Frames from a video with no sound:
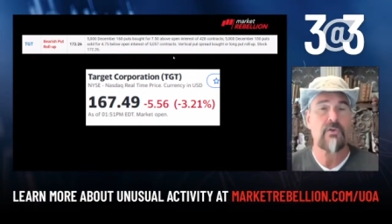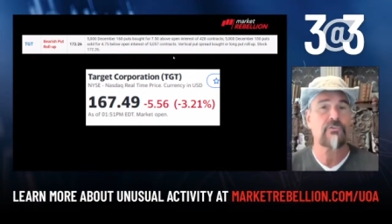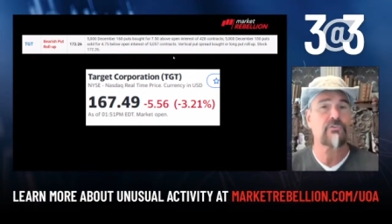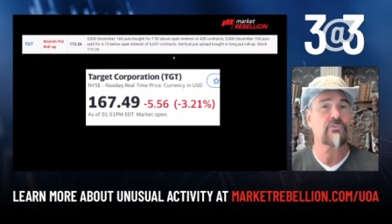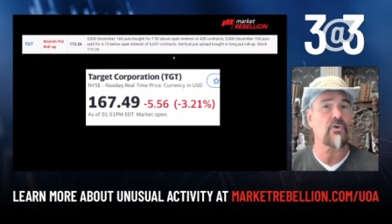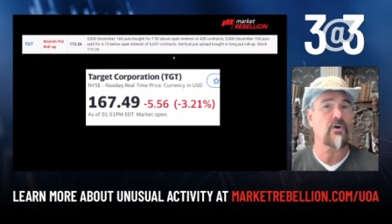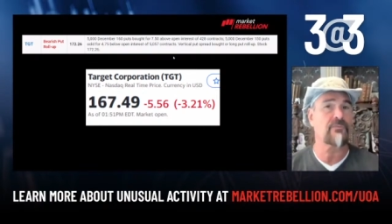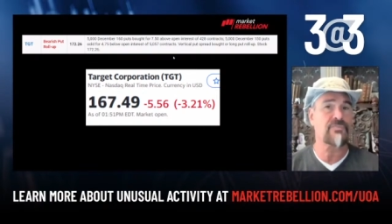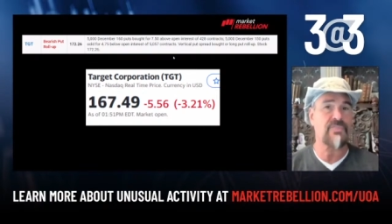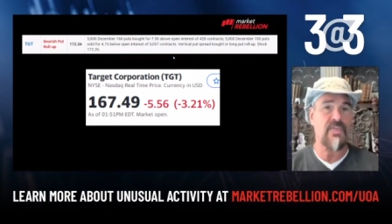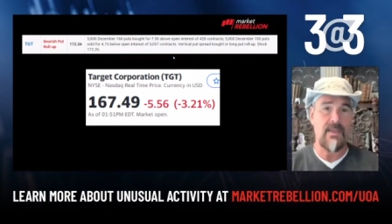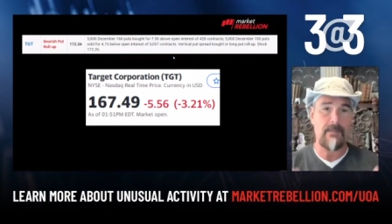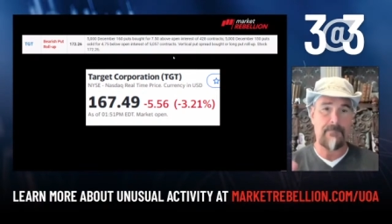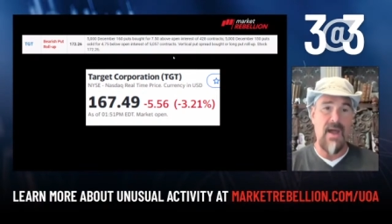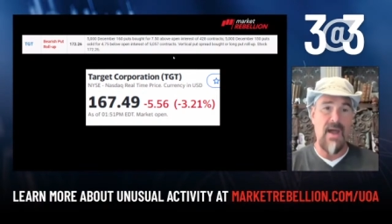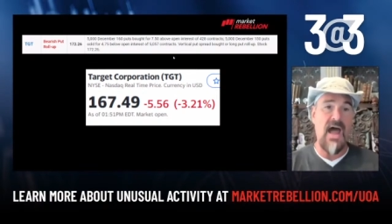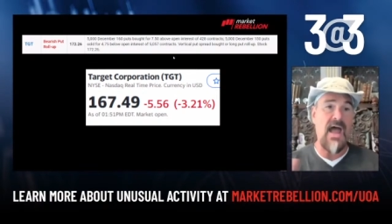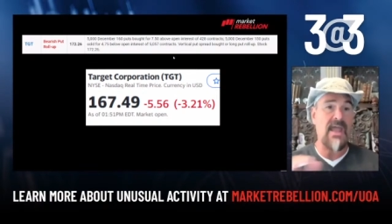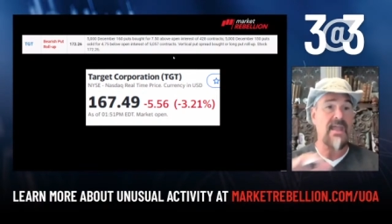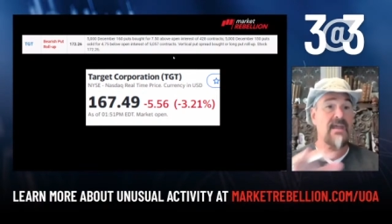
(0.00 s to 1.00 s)
So if they
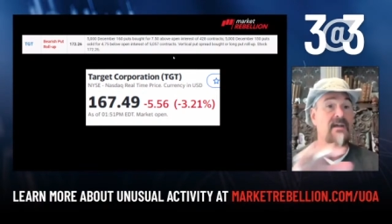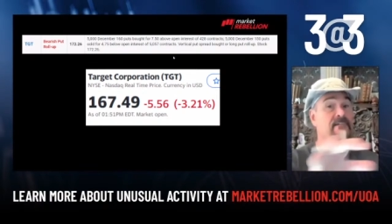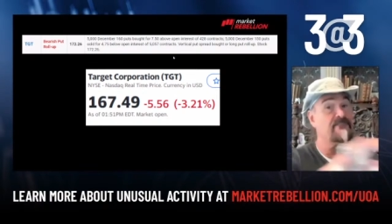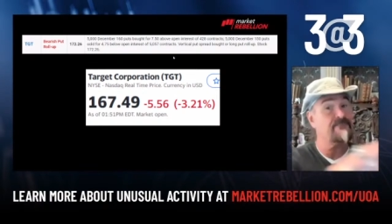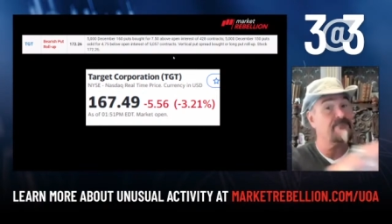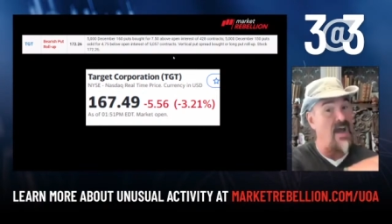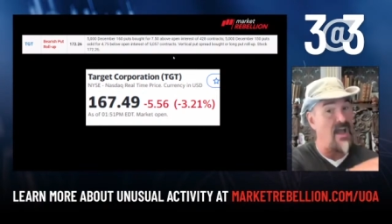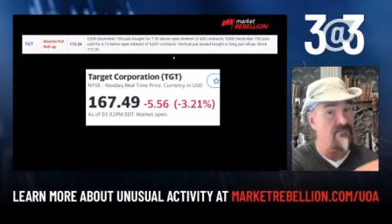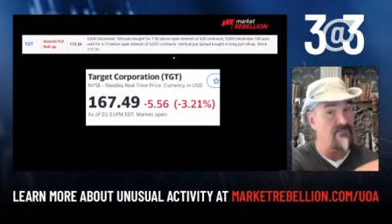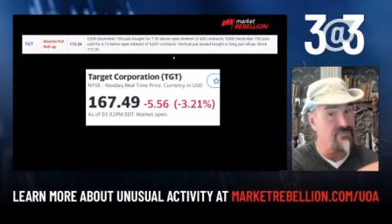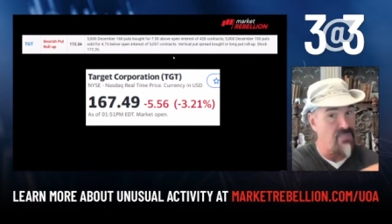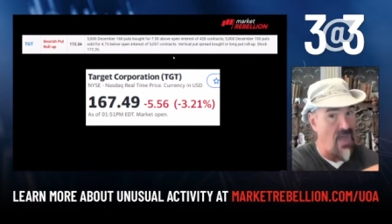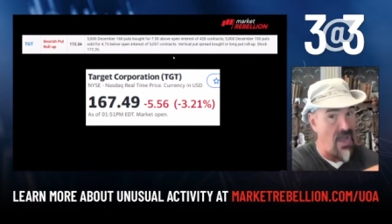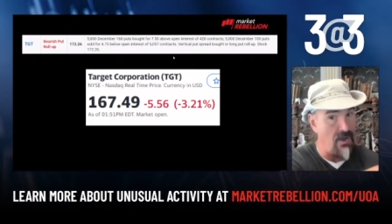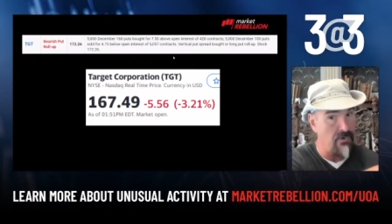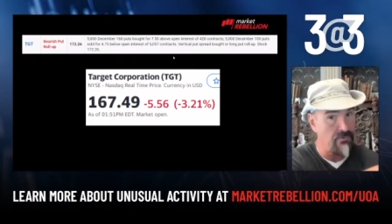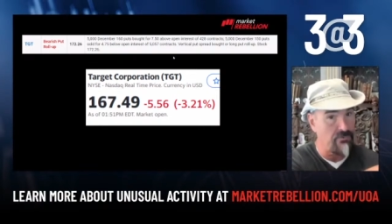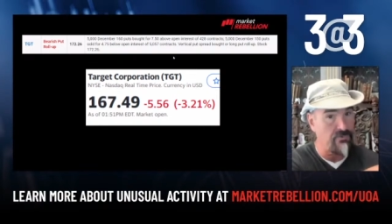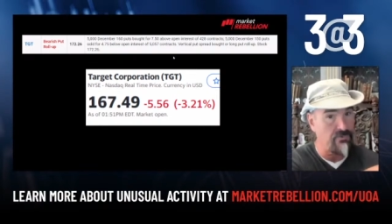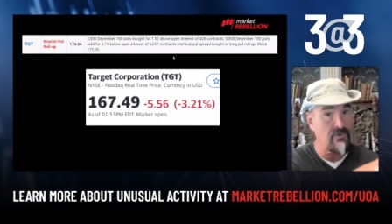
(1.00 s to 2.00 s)
buy
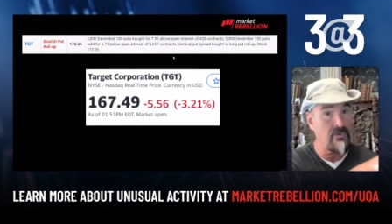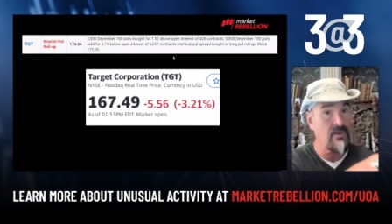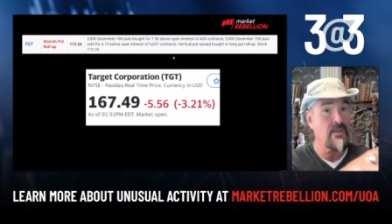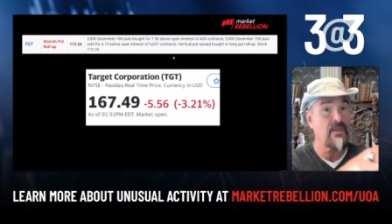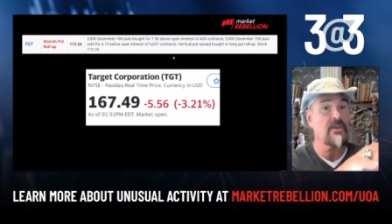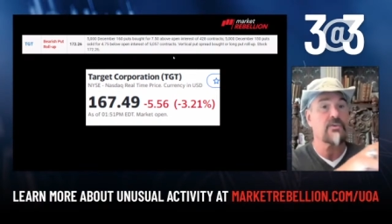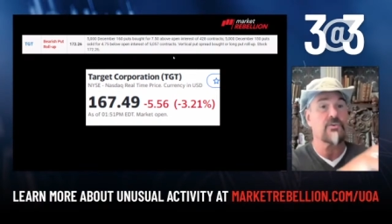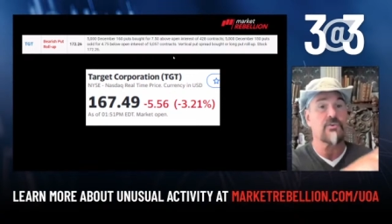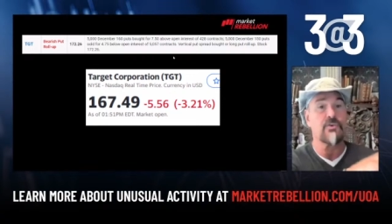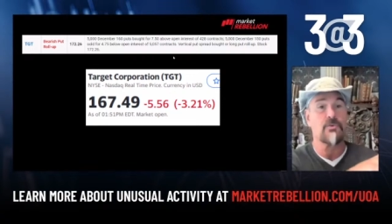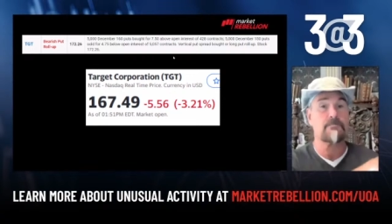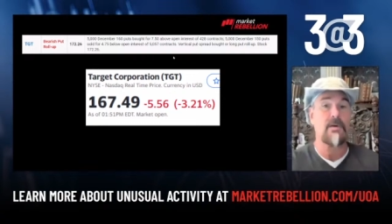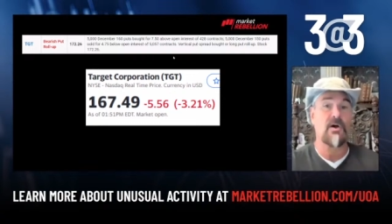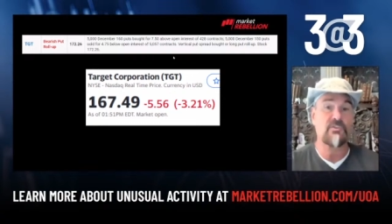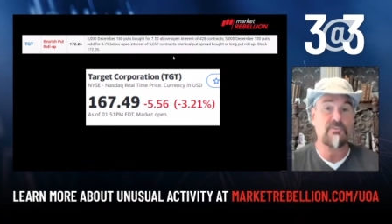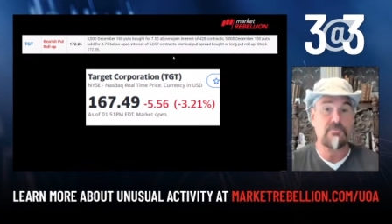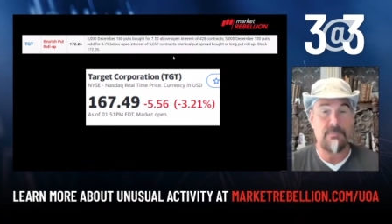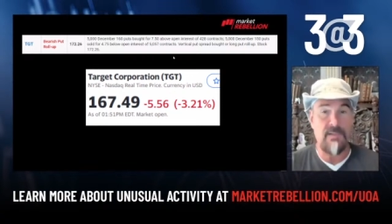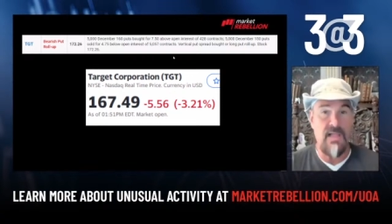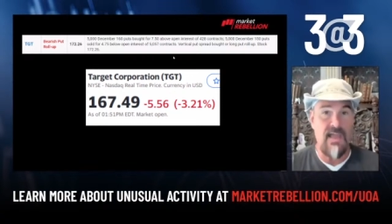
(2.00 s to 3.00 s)
5,000, you'd
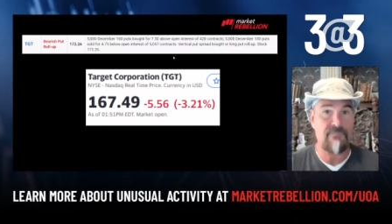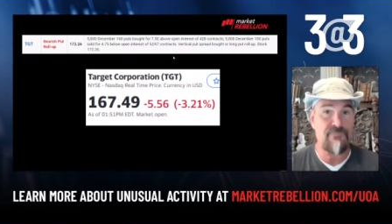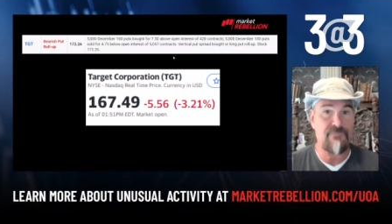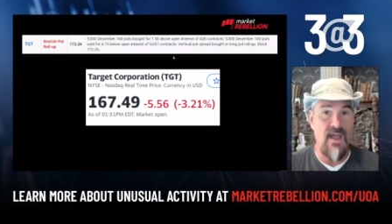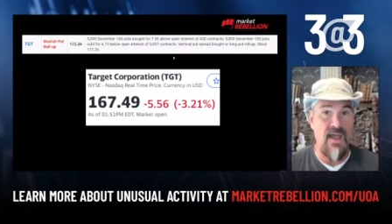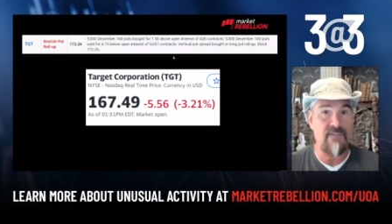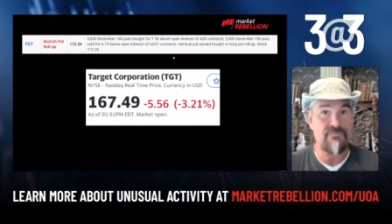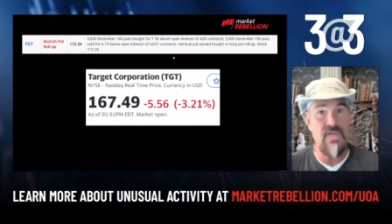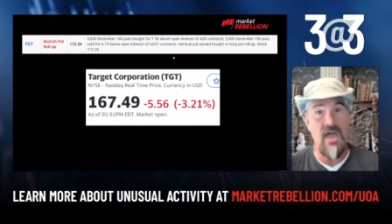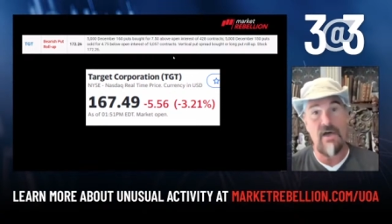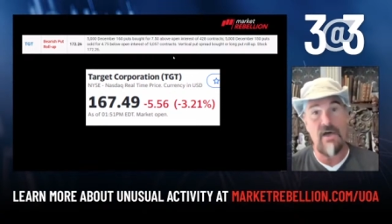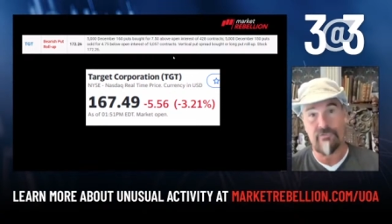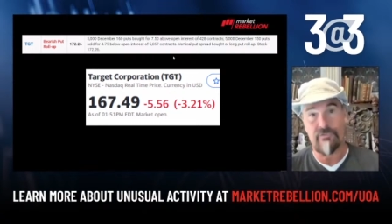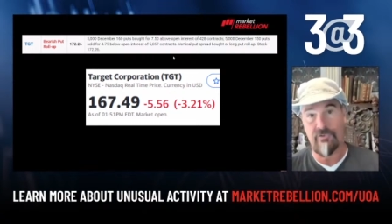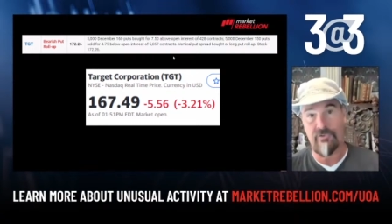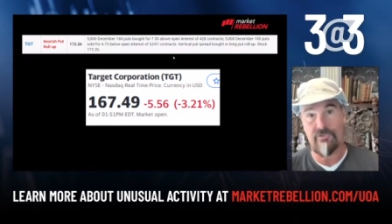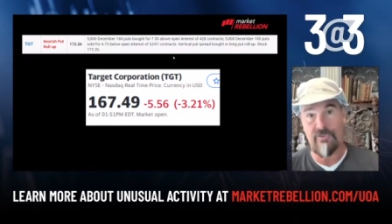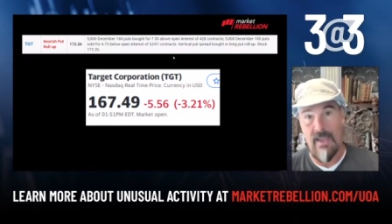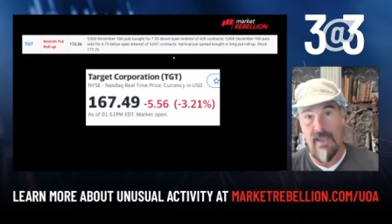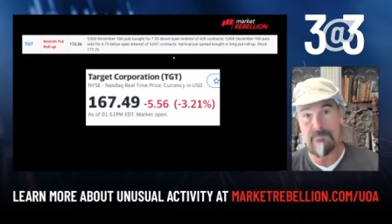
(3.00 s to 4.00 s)
multiply
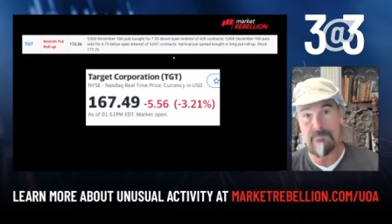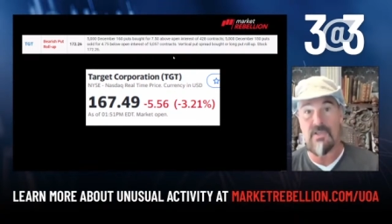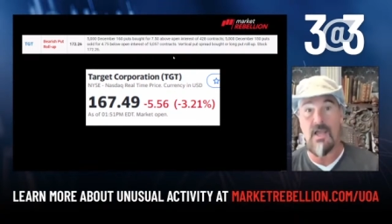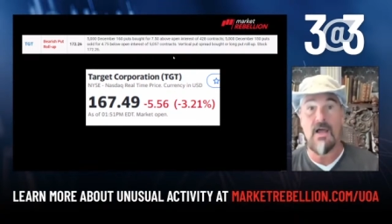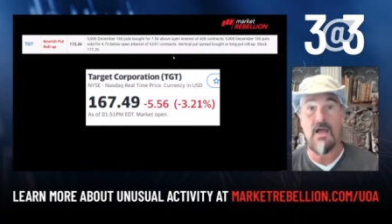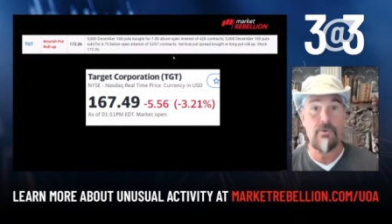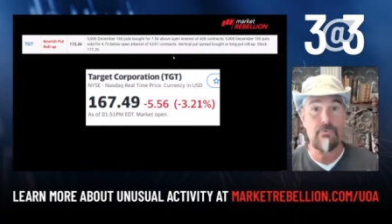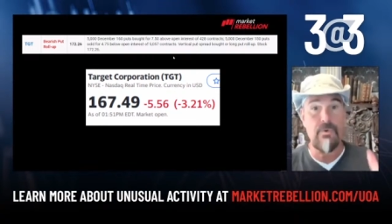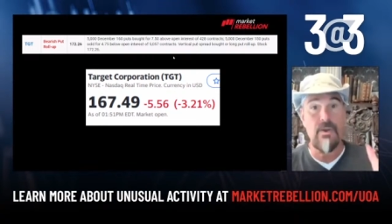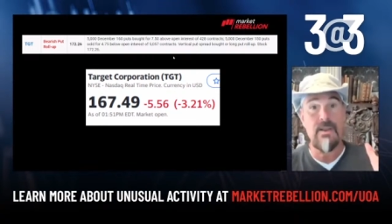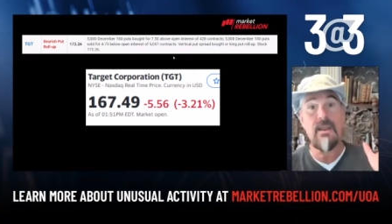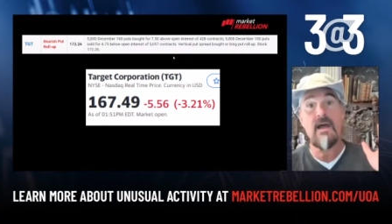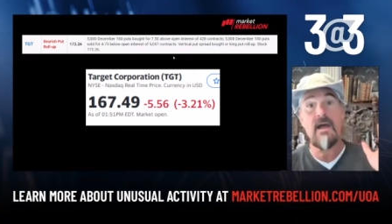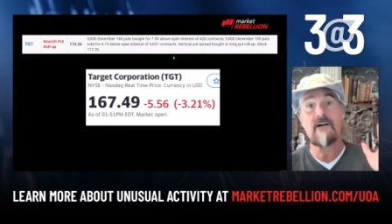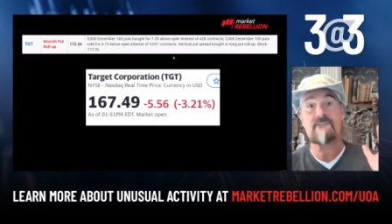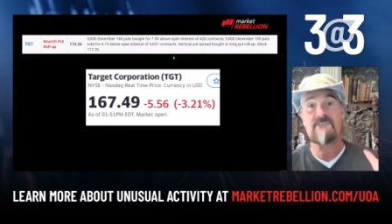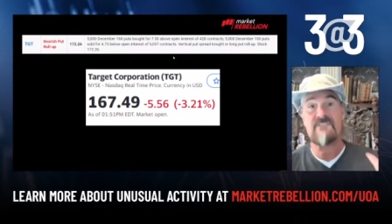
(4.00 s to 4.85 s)
5,000 times 100,